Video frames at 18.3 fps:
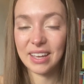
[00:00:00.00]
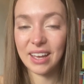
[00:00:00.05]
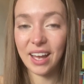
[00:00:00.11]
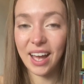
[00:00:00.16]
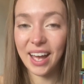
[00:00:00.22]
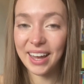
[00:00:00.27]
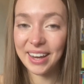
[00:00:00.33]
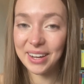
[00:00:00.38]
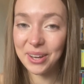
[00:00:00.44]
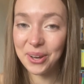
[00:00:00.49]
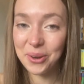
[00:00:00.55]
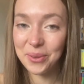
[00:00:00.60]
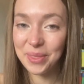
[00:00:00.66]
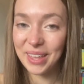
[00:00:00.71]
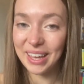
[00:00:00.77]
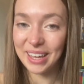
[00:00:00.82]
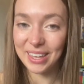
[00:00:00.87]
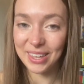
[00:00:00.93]
I know
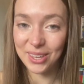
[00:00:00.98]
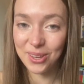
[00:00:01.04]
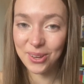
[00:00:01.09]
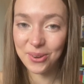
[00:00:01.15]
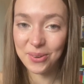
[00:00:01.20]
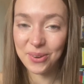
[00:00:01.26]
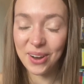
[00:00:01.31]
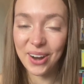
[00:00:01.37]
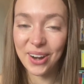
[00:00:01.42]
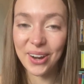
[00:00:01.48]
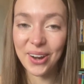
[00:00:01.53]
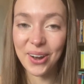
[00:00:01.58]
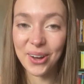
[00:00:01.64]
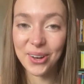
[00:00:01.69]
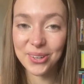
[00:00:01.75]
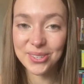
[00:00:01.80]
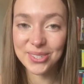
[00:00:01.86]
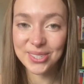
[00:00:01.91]
that you are
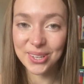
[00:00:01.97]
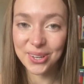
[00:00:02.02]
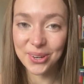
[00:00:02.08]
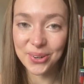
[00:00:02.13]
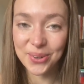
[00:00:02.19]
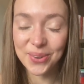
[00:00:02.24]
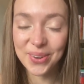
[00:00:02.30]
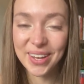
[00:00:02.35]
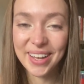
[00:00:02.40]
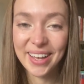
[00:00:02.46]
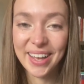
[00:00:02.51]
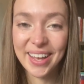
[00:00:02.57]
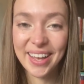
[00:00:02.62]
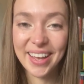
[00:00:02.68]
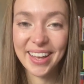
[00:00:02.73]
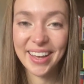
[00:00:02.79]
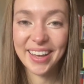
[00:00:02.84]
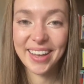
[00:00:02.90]
also
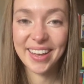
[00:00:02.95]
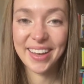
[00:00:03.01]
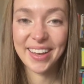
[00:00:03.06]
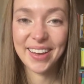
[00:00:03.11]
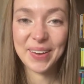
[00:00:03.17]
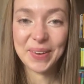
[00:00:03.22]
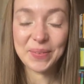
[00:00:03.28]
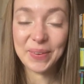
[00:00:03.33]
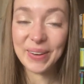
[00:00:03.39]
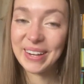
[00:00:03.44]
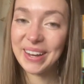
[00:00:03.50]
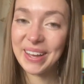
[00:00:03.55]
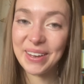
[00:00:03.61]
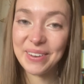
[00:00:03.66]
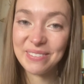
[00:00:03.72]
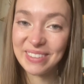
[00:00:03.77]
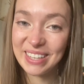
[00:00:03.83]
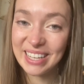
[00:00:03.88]
one
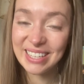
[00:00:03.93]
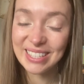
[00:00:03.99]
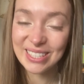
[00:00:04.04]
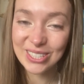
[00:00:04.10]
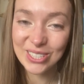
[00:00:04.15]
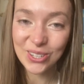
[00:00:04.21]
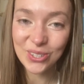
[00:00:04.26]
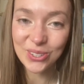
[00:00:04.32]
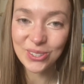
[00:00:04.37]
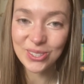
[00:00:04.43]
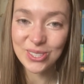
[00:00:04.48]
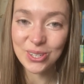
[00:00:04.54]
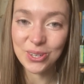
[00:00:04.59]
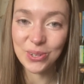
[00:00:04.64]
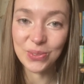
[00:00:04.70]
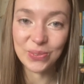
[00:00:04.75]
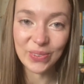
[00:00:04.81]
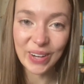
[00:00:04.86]
of these souls
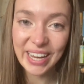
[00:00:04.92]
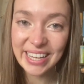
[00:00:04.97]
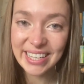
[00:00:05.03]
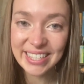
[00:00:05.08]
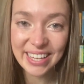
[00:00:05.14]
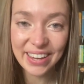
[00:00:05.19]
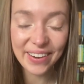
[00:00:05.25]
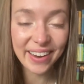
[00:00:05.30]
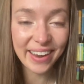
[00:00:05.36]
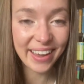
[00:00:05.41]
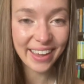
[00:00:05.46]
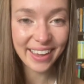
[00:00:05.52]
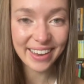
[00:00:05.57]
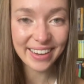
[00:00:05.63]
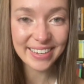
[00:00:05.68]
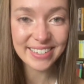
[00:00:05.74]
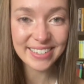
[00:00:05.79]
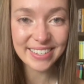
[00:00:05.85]
who raised their
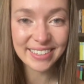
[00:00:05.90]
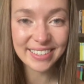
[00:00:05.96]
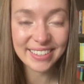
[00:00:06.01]
hand